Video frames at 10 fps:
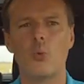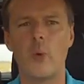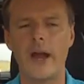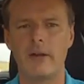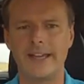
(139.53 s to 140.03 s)

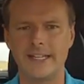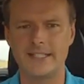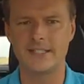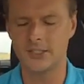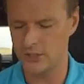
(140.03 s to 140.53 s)
where it
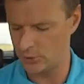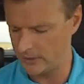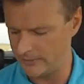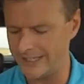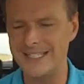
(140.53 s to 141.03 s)
is
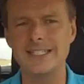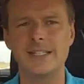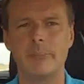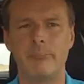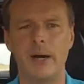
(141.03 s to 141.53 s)
extremely
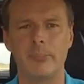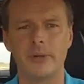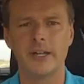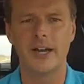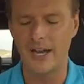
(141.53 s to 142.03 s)
easy to
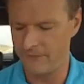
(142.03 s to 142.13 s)
bump.